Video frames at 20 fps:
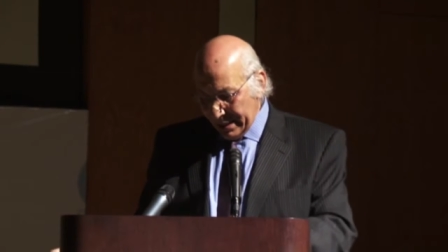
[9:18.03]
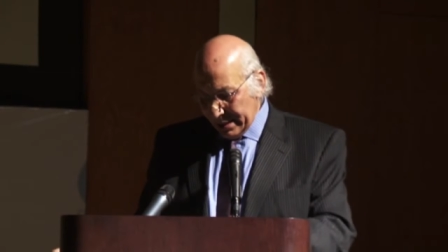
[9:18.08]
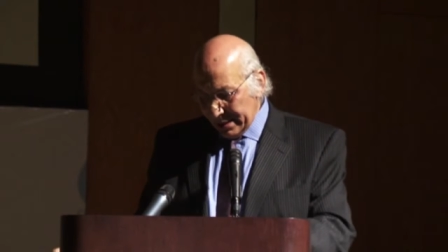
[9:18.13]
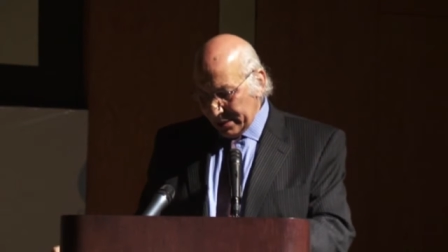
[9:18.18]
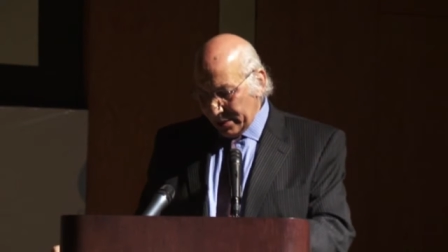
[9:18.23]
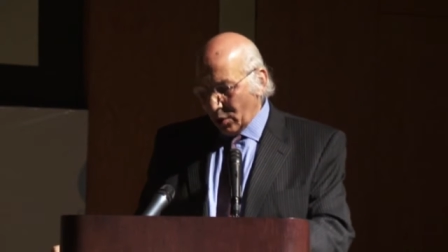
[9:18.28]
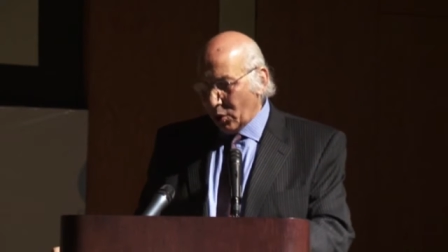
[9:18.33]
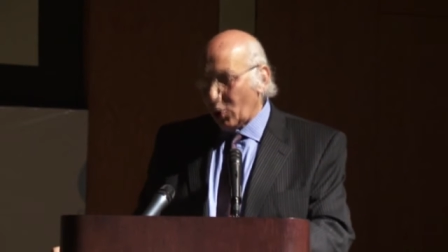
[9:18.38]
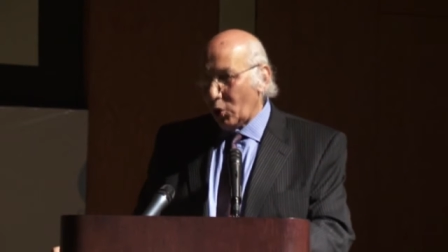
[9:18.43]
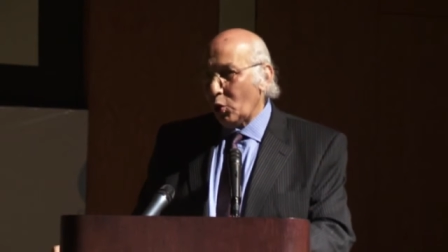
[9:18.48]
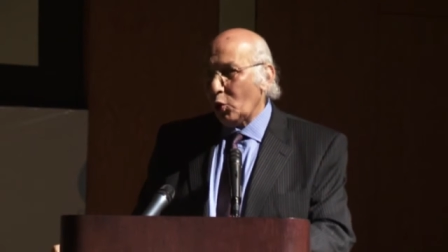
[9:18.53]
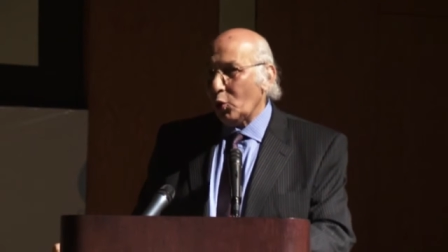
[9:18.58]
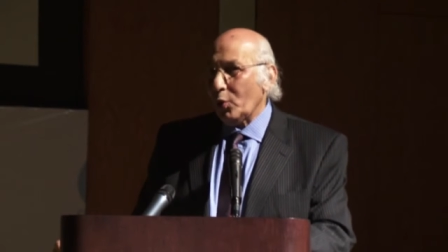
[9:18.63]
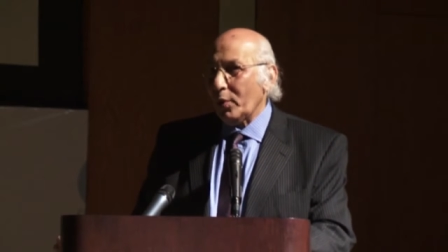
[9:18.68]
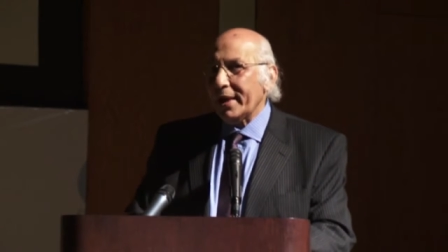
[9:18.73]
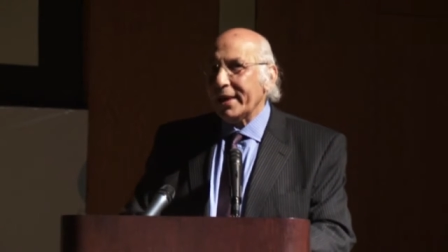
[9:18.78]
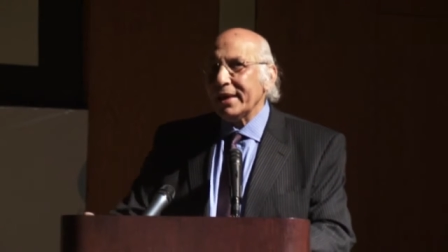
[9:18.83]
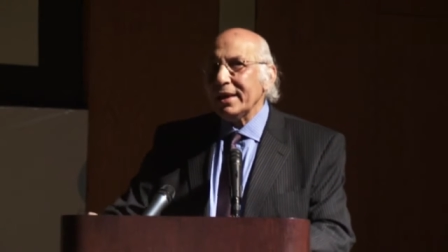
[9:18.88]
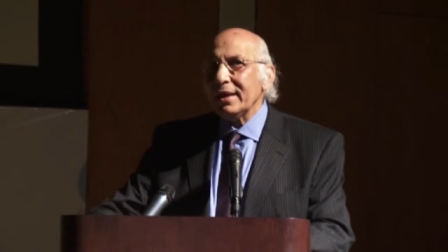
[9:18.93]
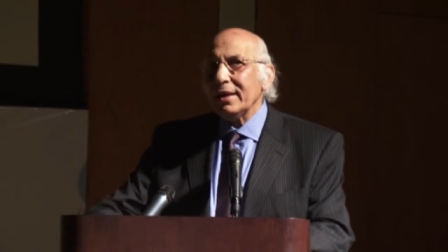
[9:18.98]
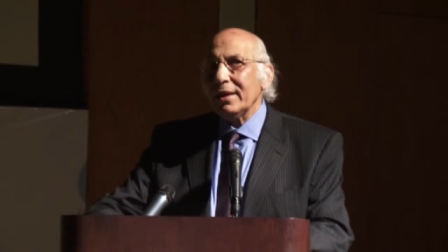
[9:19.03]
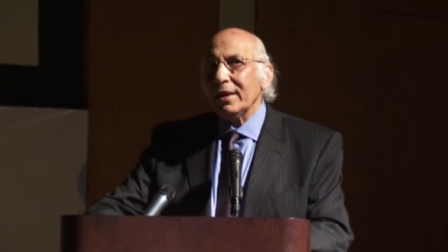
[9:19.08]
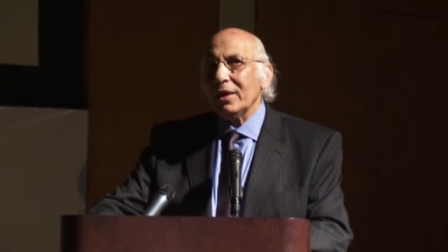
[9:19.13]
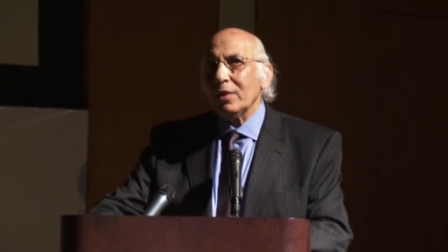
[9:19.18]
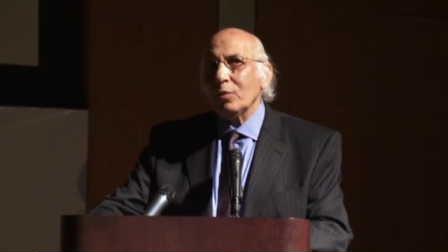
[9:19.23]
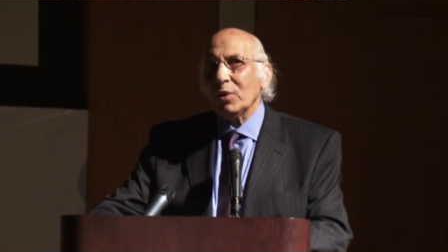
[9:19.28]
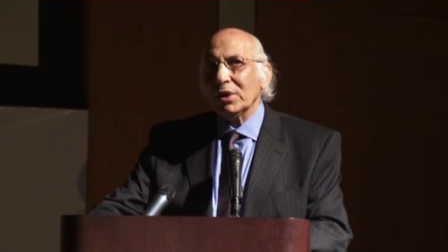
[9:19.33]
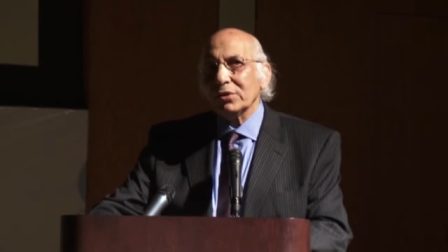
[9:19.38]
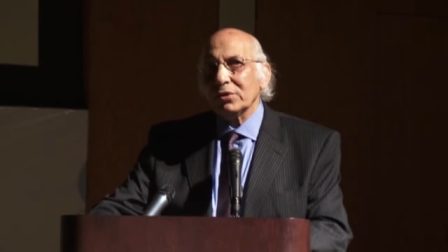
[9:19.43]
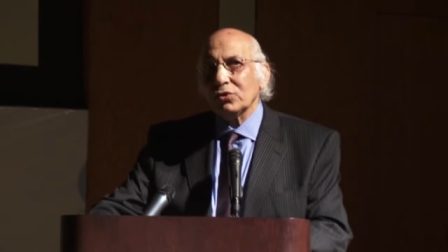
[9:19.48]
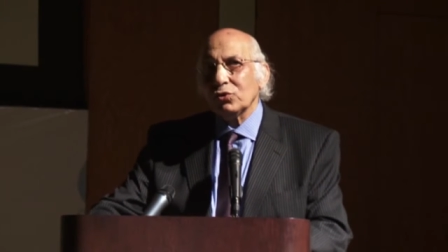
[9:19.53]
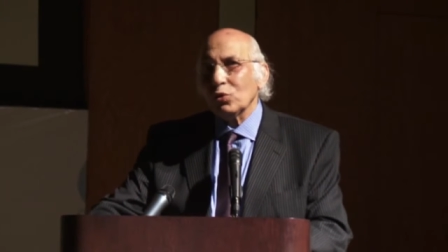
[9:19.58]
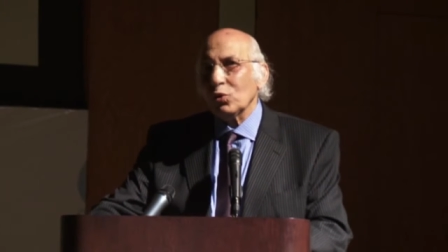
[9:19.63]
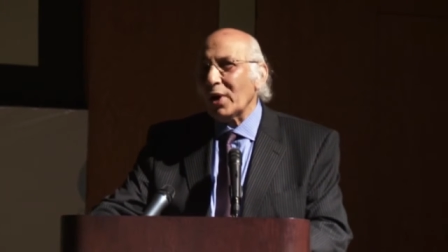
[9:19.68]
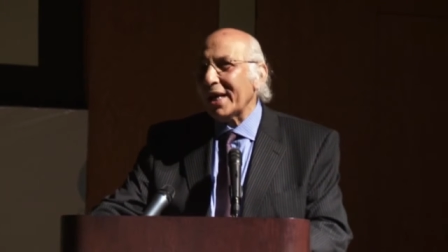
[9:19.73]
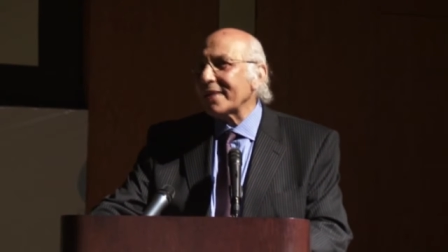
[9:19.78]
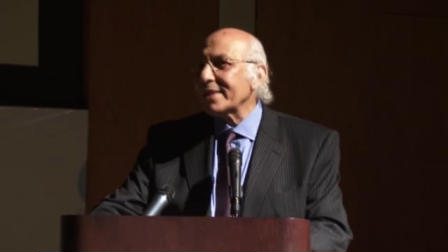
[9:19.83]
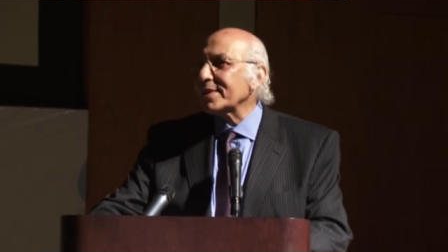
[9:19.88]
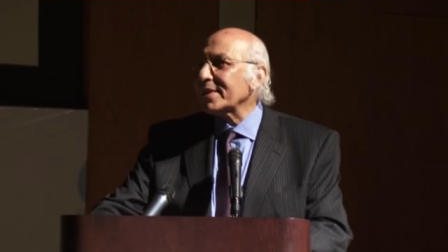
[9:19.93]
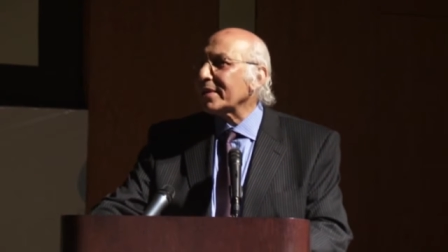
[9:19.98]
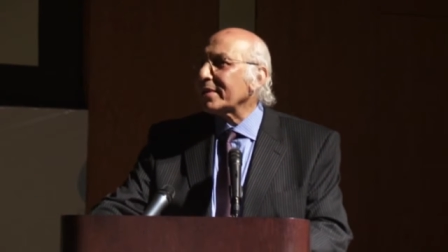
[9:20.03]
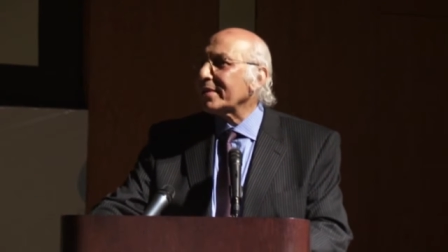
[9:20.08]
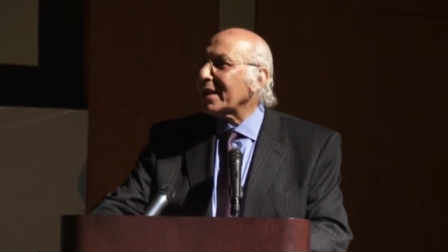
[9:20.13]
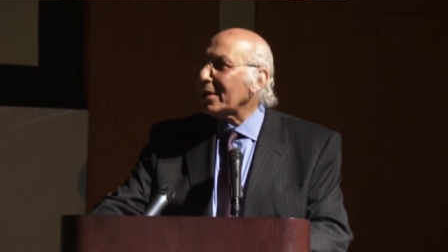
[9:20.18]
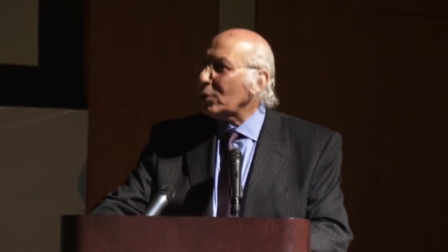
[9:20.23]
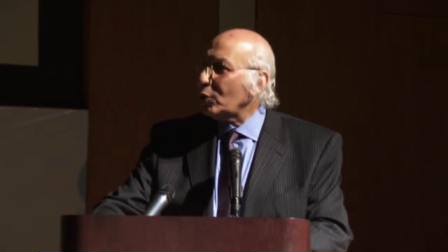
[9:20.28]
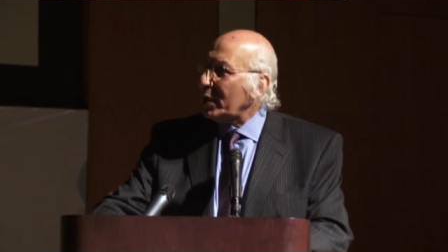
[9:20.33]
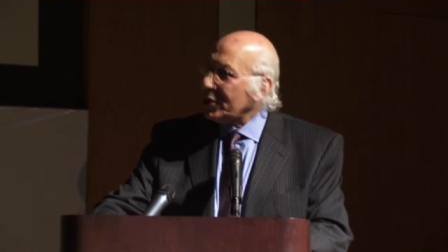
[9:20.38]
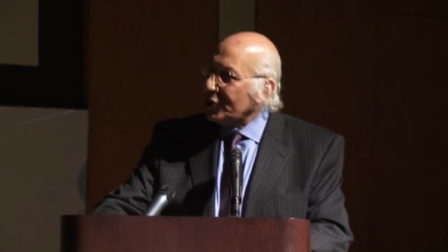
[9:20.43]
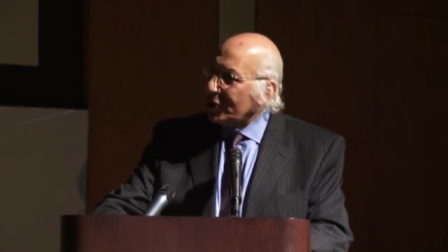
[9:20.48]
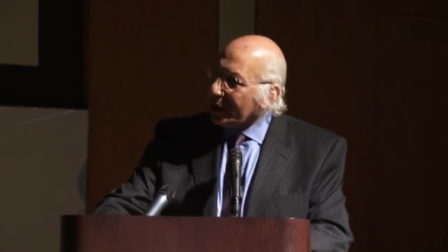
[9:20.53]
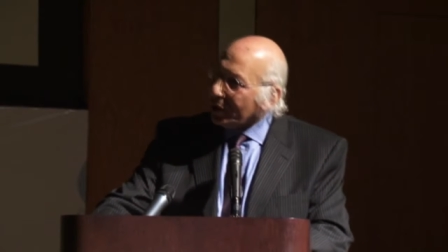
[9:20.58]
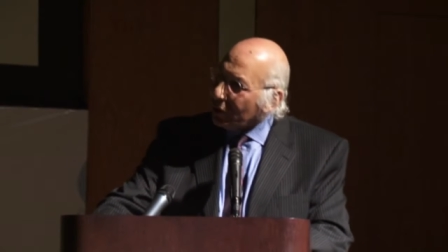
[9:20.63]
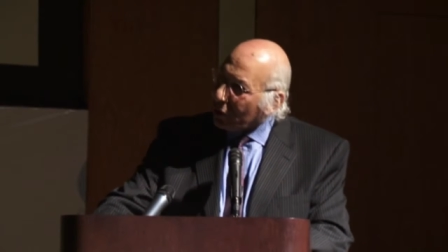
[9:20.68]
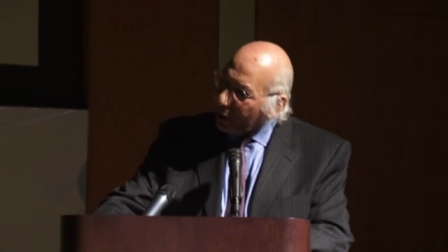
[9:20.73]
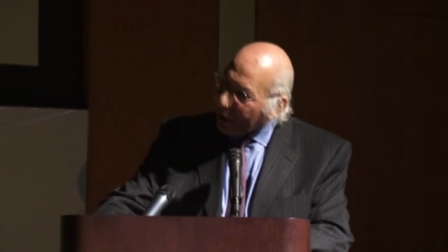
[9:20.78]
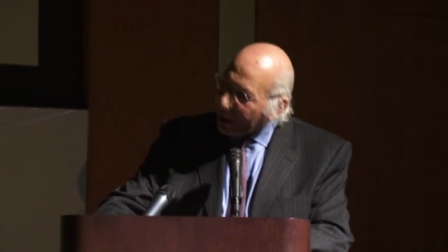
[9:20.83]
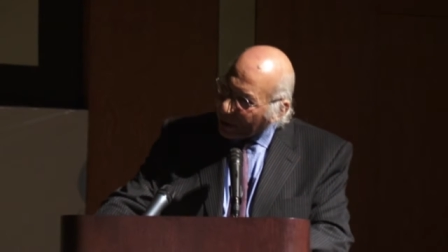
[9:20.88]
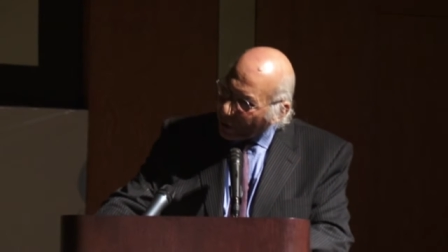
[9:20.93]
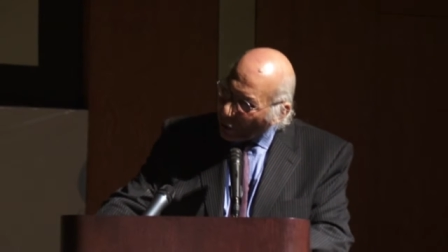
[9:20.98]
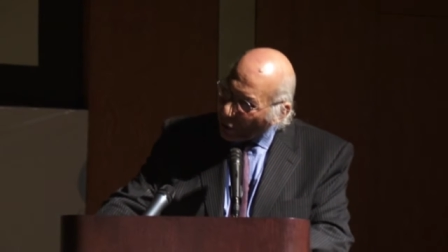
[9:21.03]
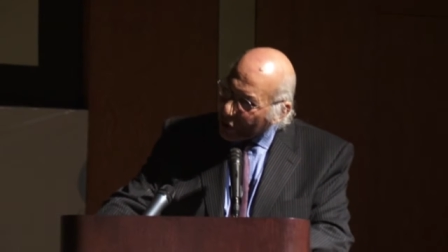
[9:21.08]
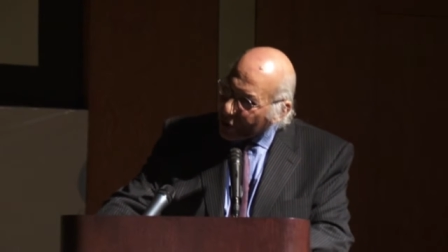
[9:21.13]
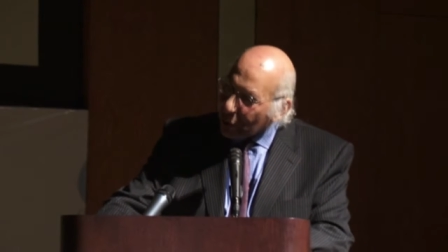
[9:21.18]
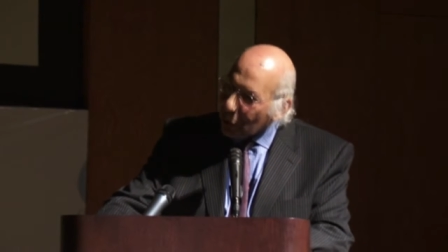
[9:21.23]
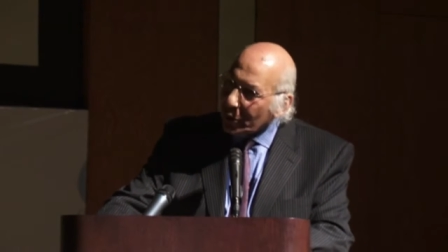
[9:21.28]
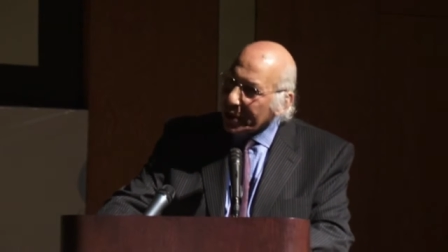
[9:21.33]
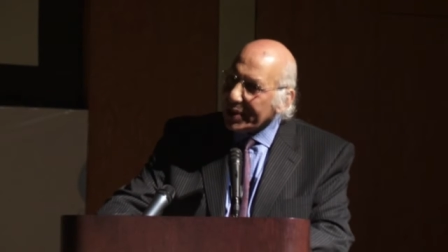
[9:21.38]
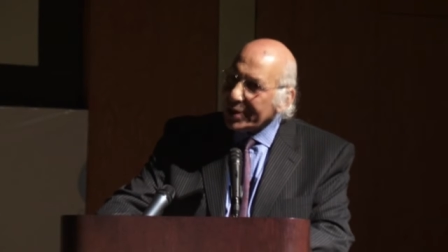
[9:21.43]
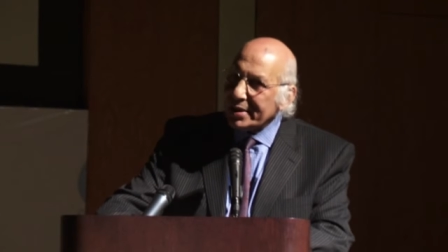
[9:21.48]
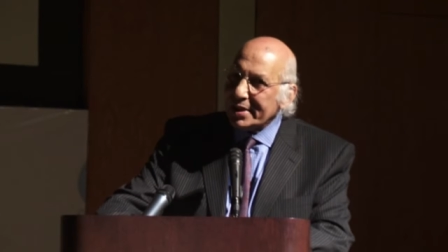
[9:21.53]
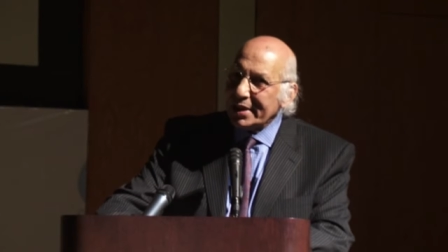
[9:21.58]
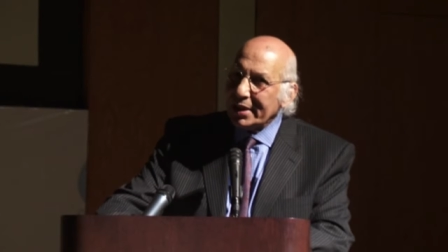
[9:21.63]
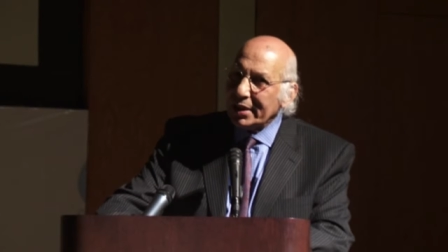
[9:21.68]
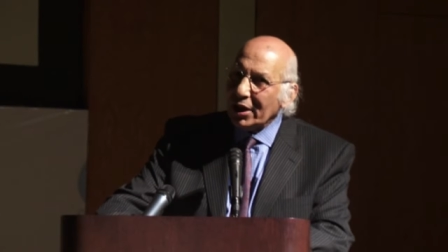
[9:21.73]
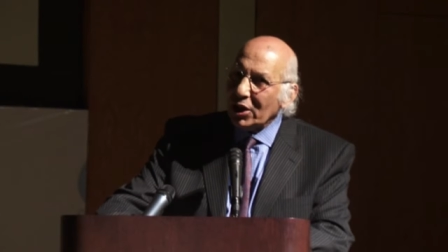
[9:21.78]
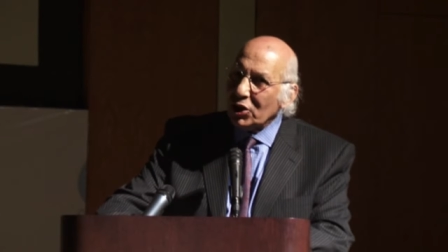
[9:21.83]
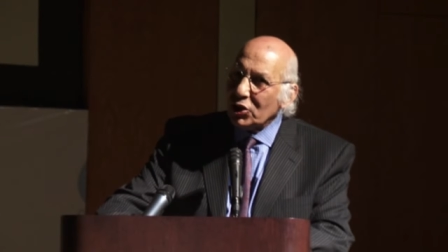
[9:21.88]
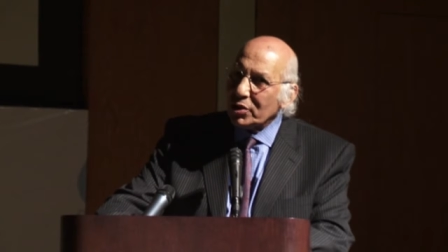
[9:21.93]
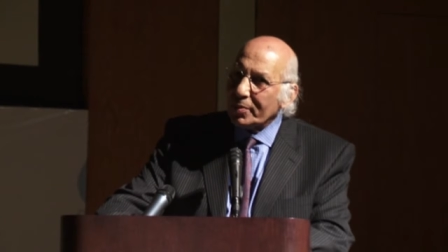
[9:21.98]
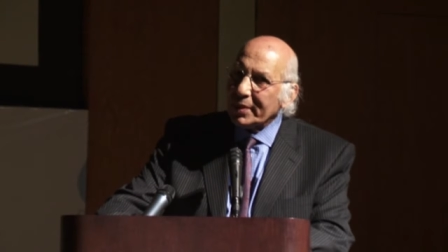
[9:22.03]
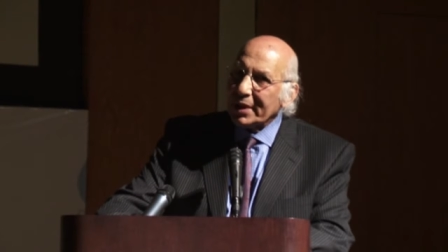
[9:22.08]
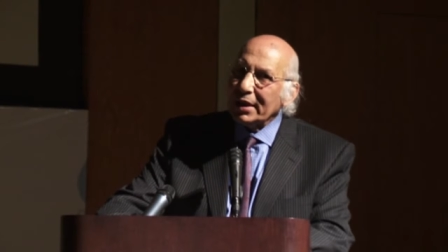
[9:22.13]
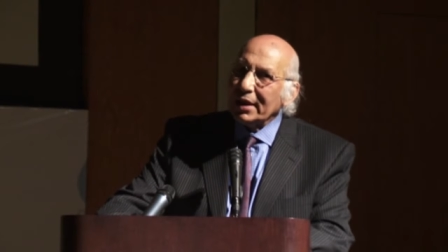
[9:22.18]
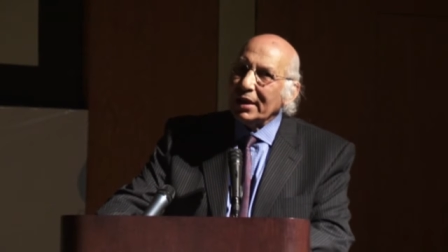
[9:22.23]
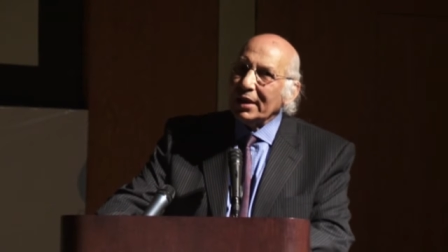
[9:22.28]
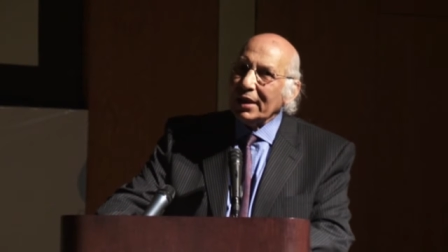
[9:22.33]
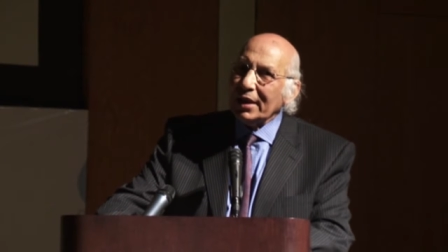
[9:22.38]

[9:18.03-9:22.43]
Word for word: So he, he wanted to answer that question during those two years in Egypt